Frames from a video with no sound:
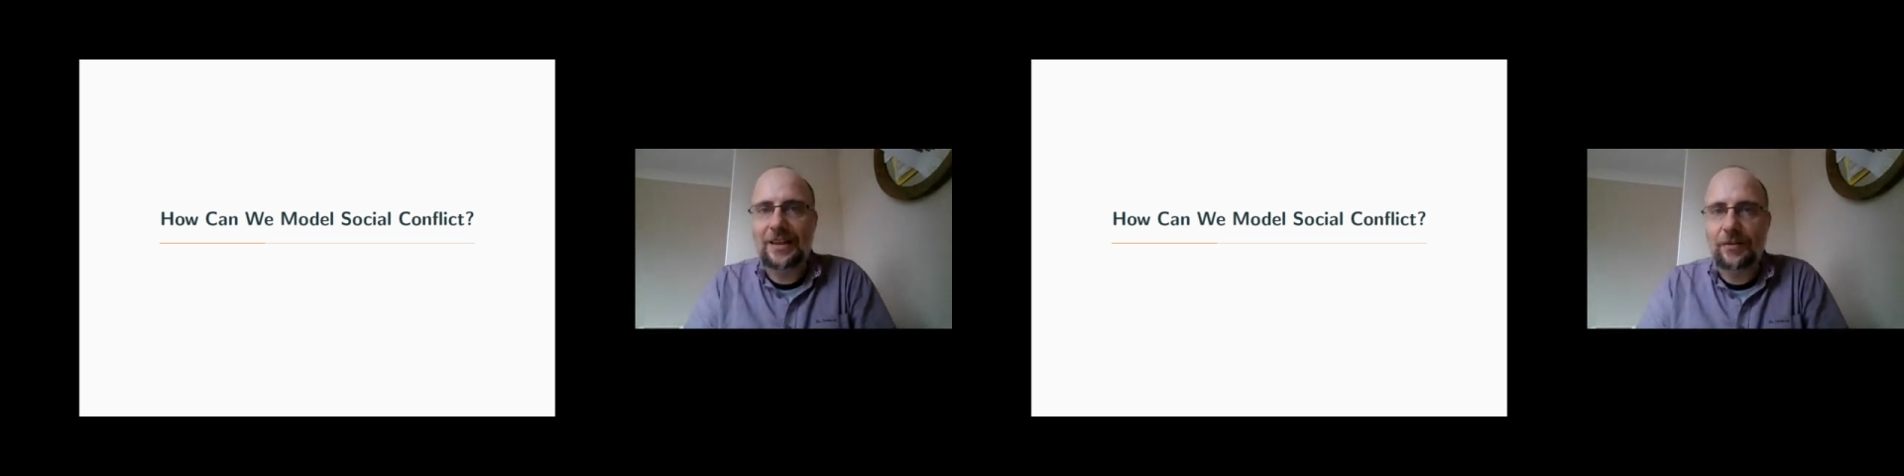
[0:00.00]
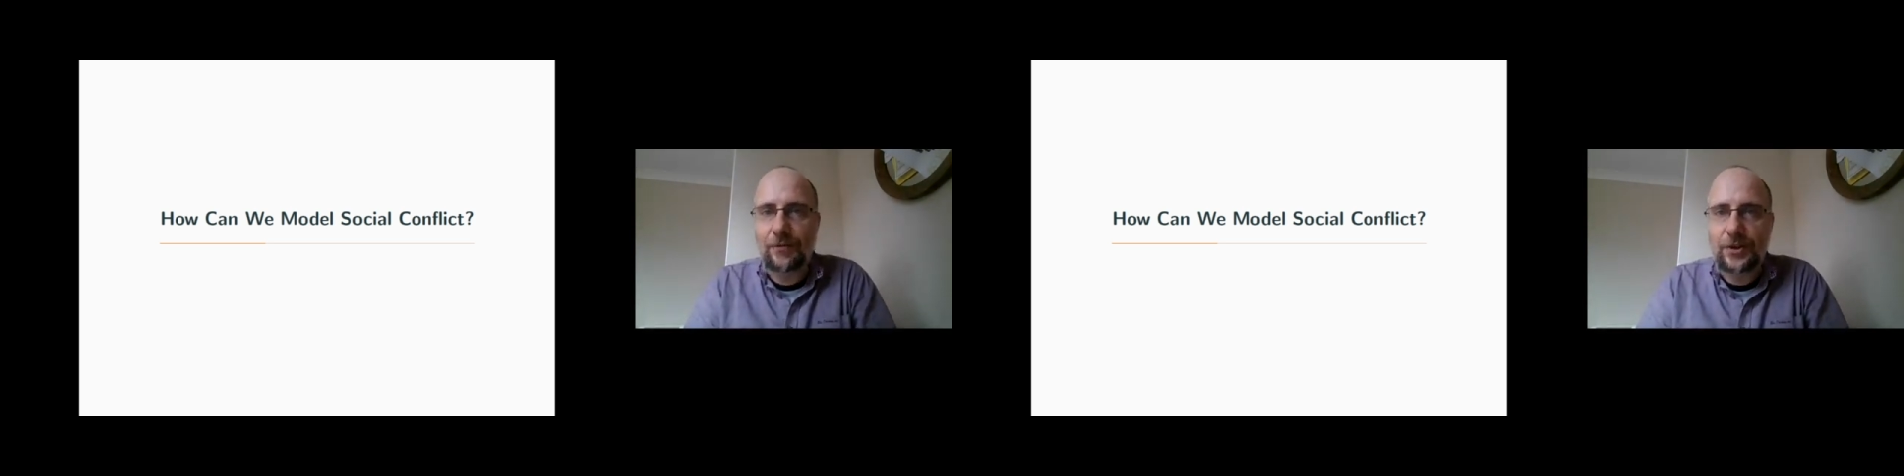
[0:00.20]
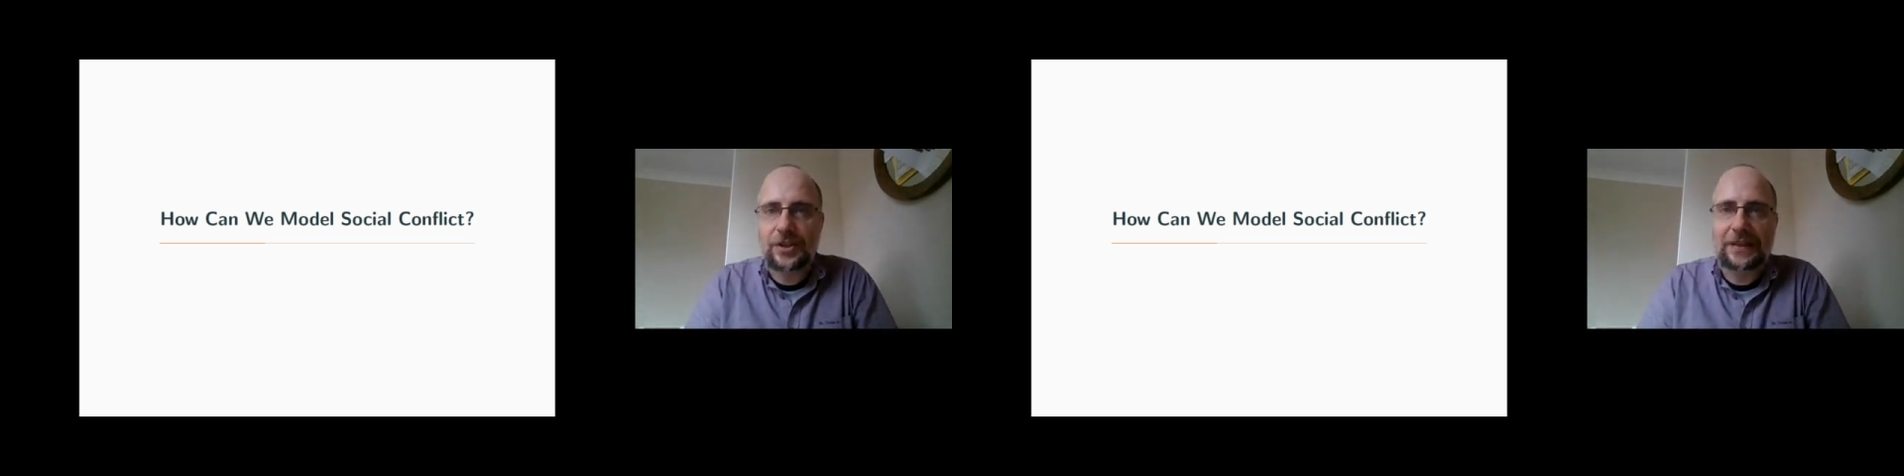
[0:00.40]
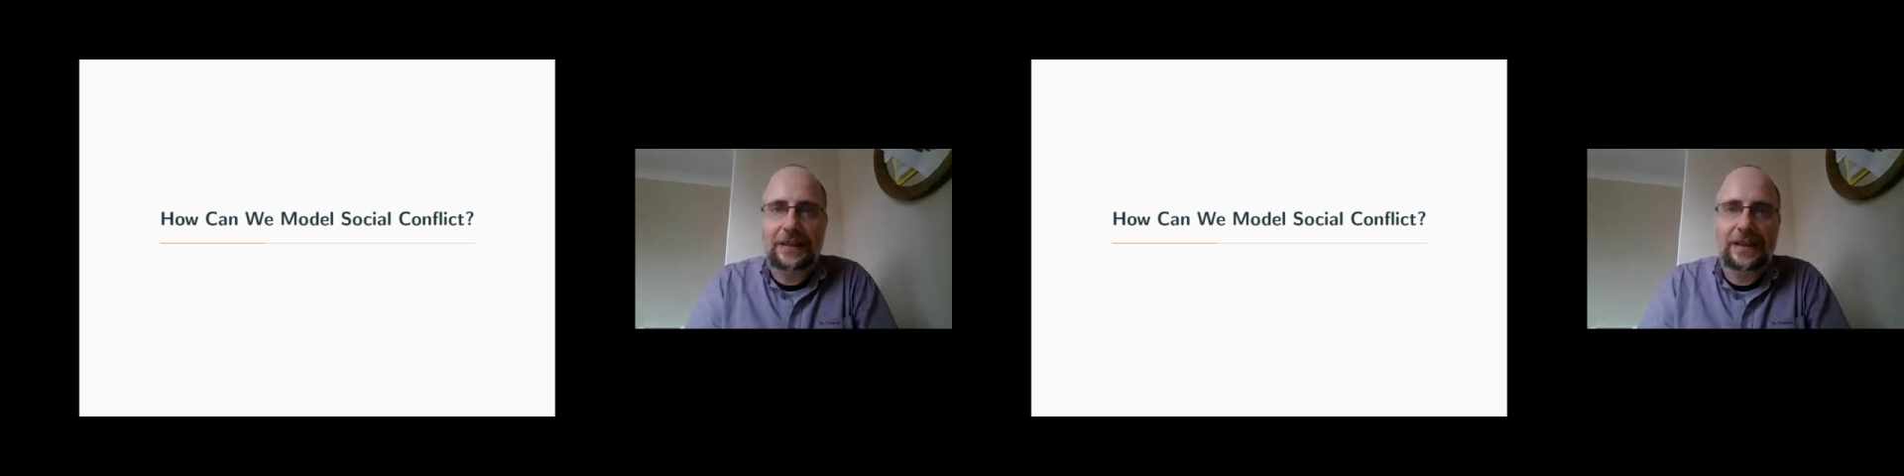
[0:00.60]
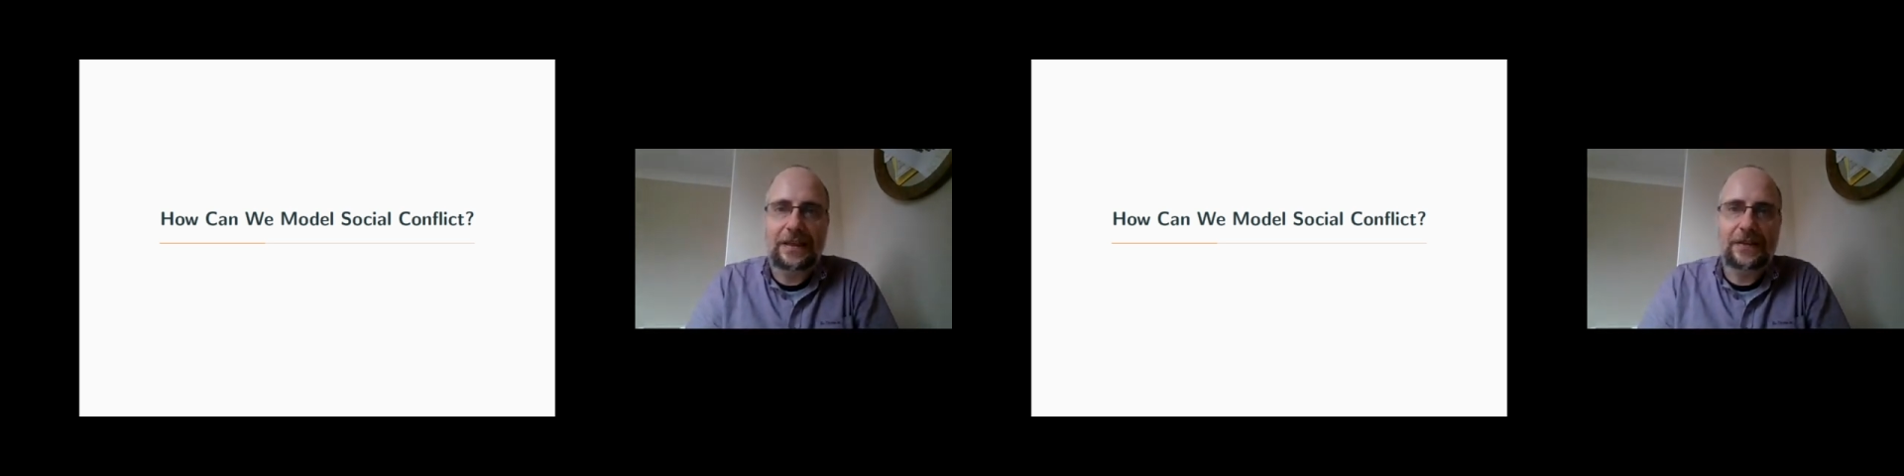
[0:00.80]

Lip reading: efficiently